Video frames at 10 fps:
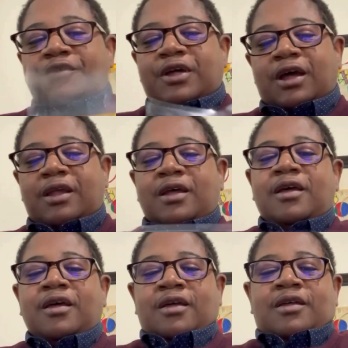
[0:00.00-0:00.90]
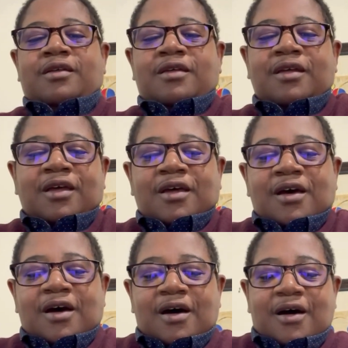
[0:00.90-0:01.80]
that.
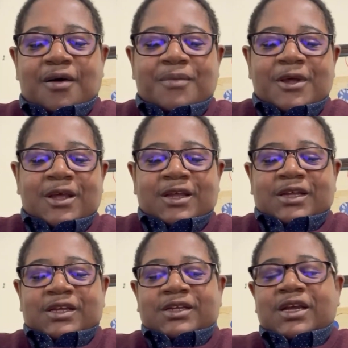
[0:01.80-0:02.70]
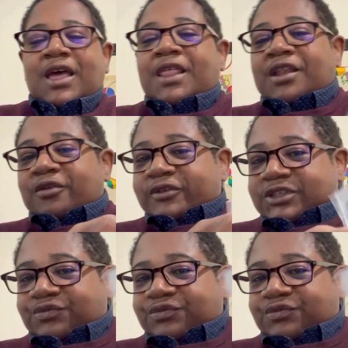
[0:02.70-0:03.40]
And then you just